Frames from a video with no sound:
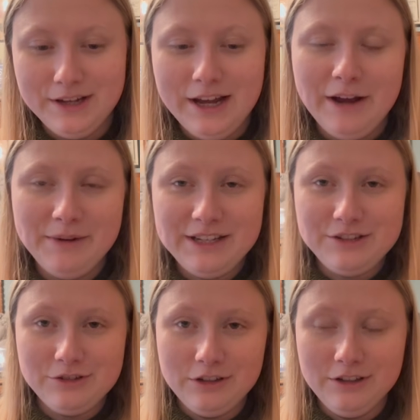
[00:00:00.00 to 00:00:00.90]
I mean, it did
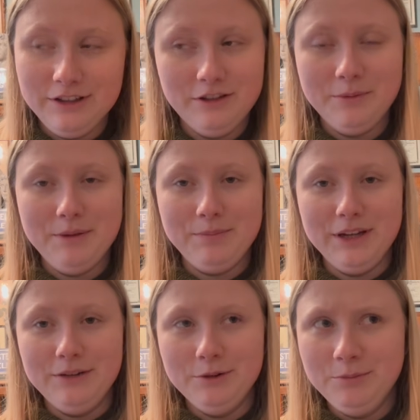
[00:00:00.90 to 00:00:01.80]
struggle a little bit, but
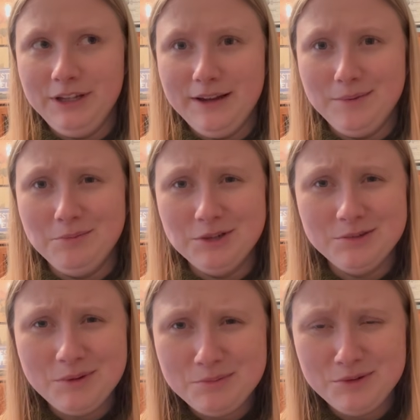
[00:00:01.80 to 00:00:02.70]
normally, I mean, most
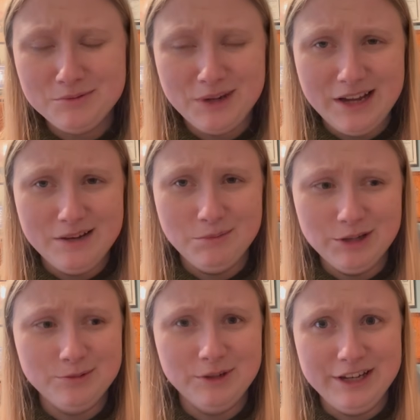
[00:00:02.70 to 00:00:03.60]
people run
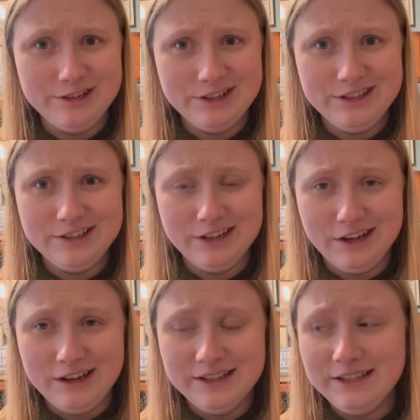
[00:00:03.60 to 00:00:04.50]
multiple engines on a
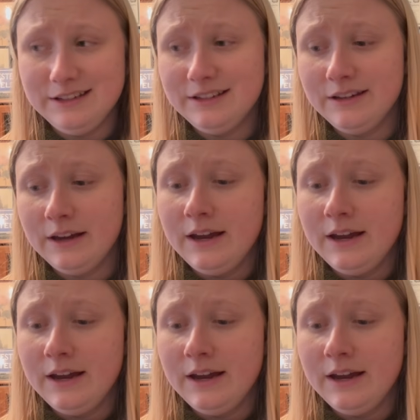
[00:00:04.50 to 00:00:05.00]
consist